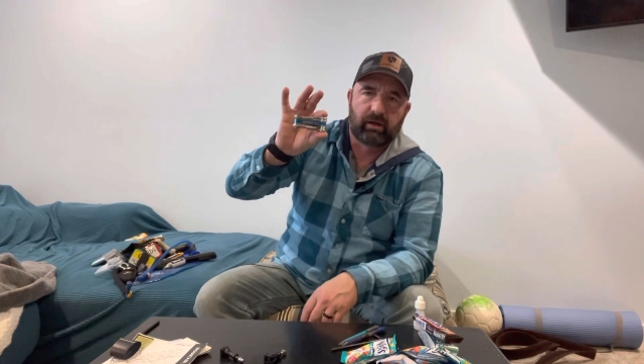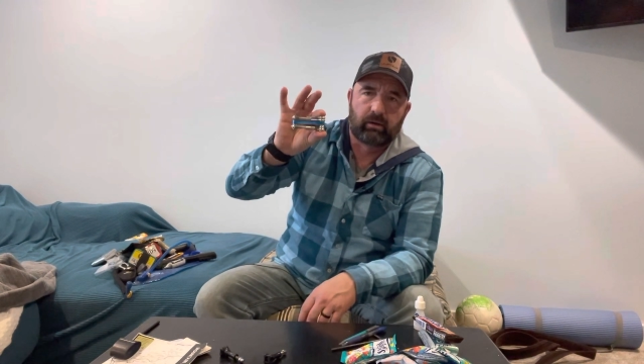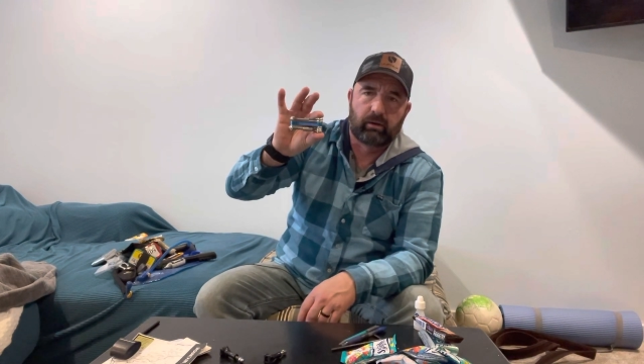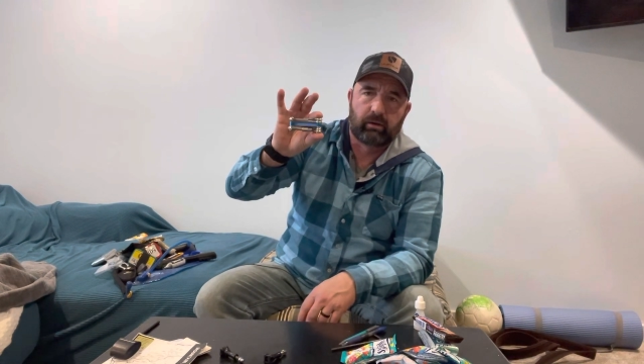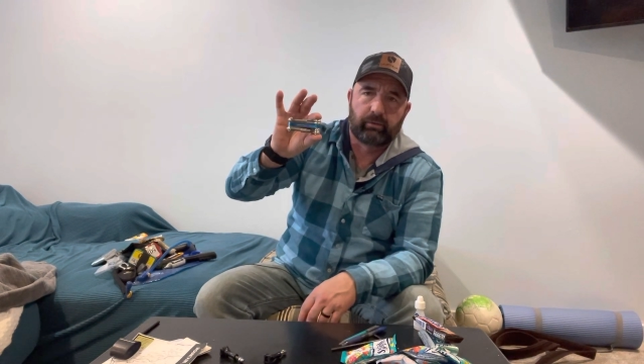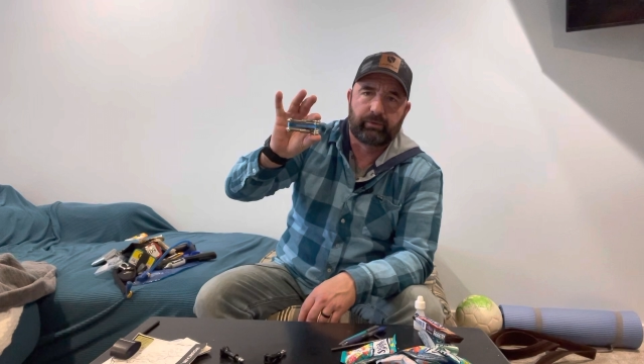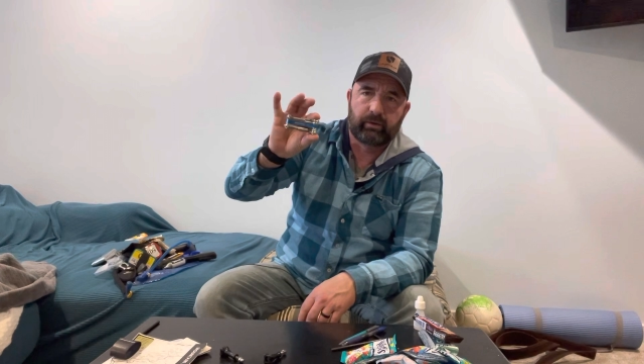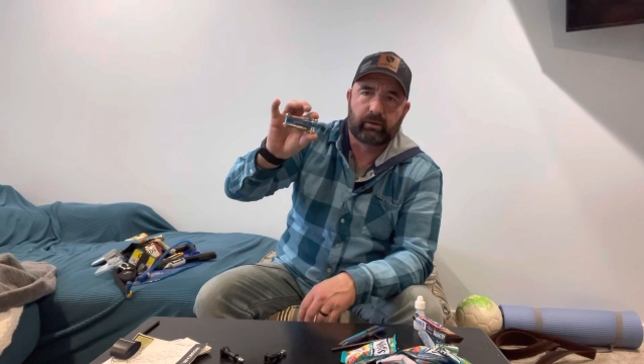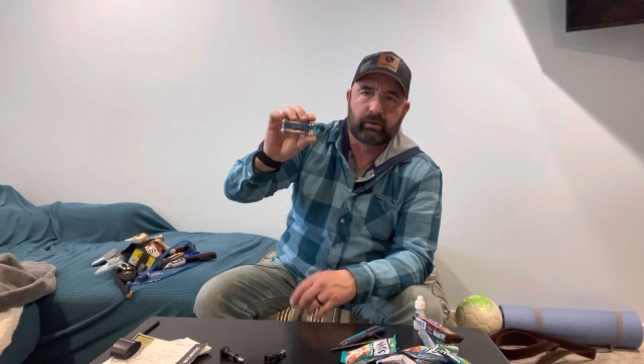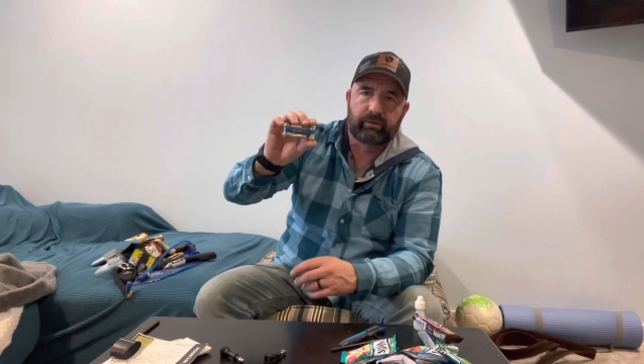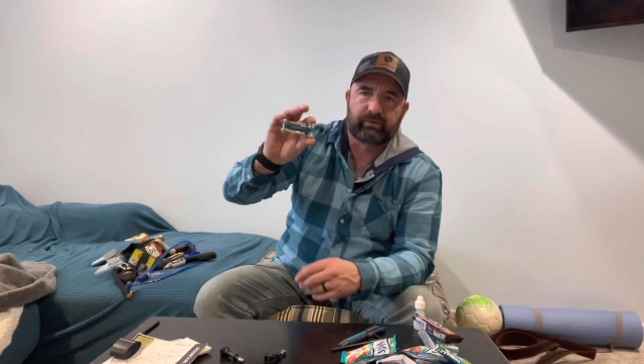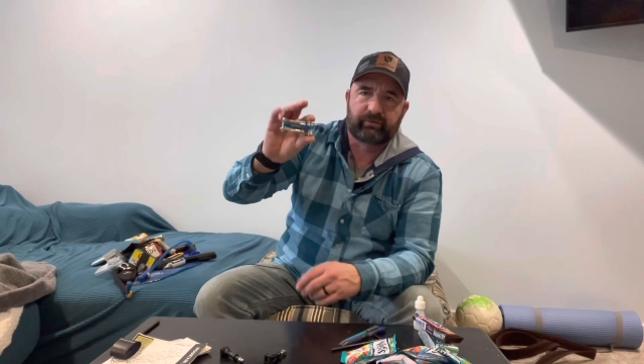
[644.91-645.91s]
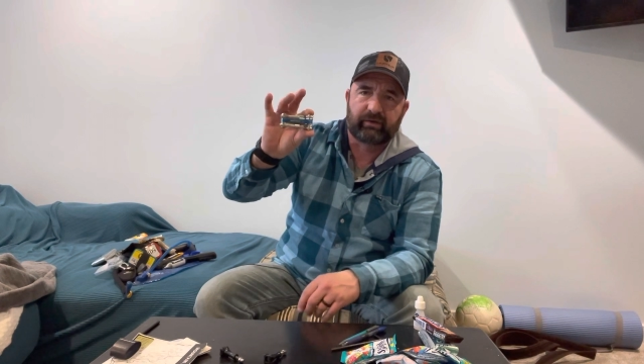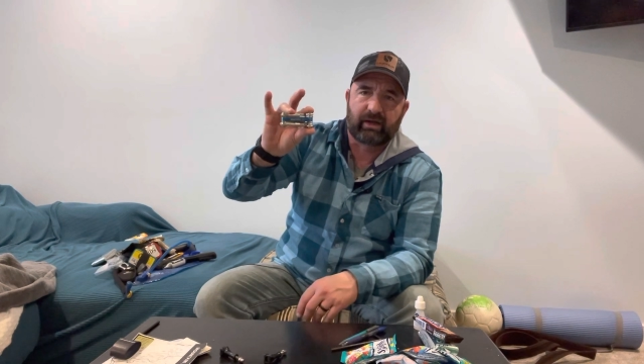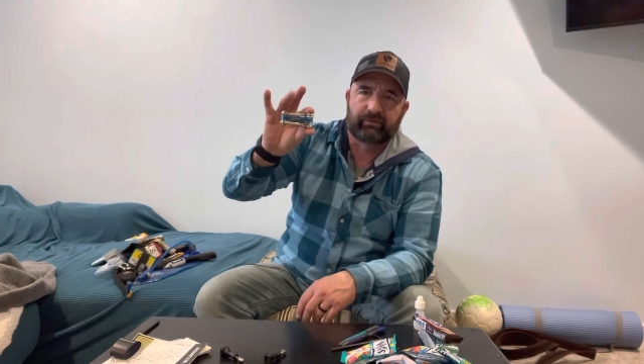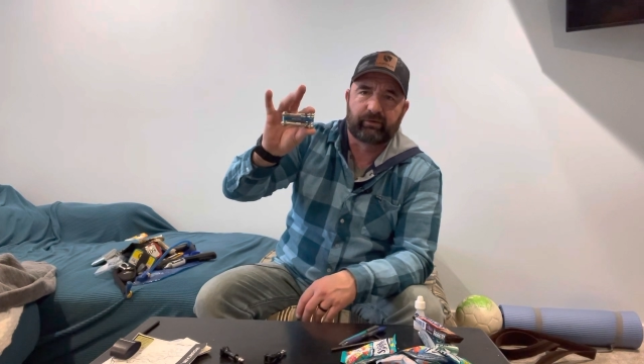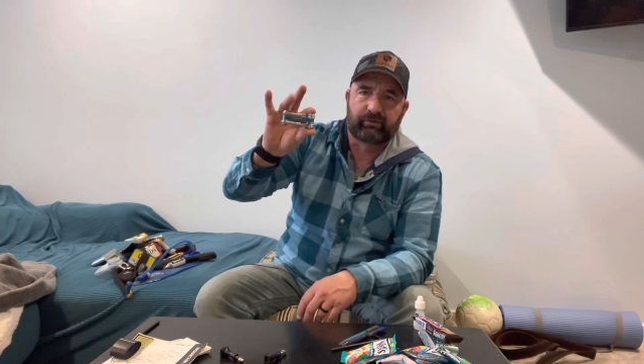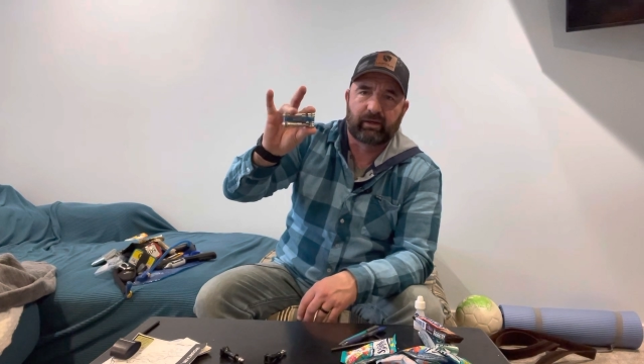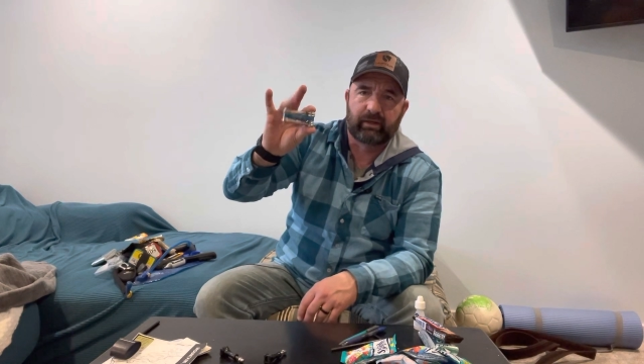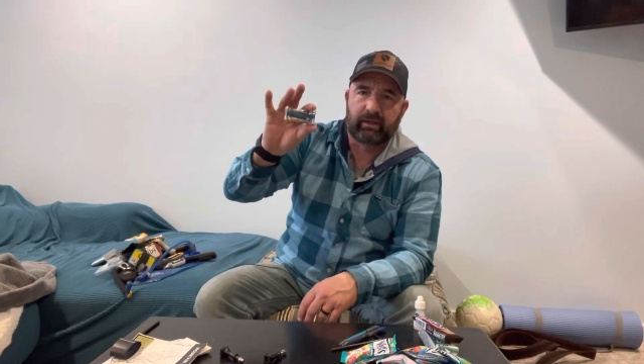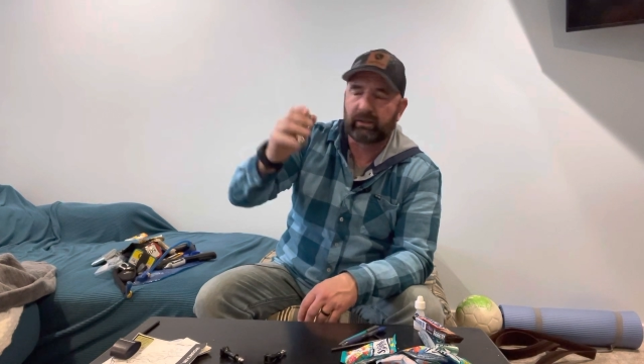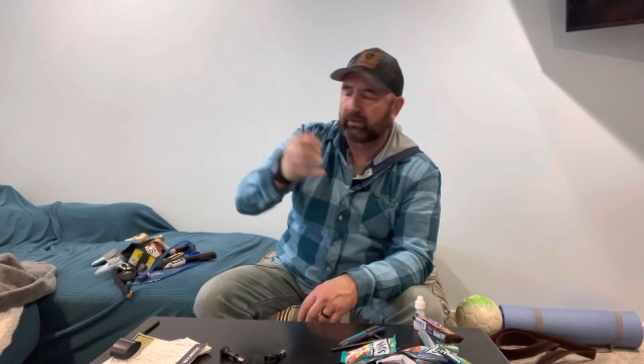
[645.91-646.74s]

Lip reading: All the sizes I need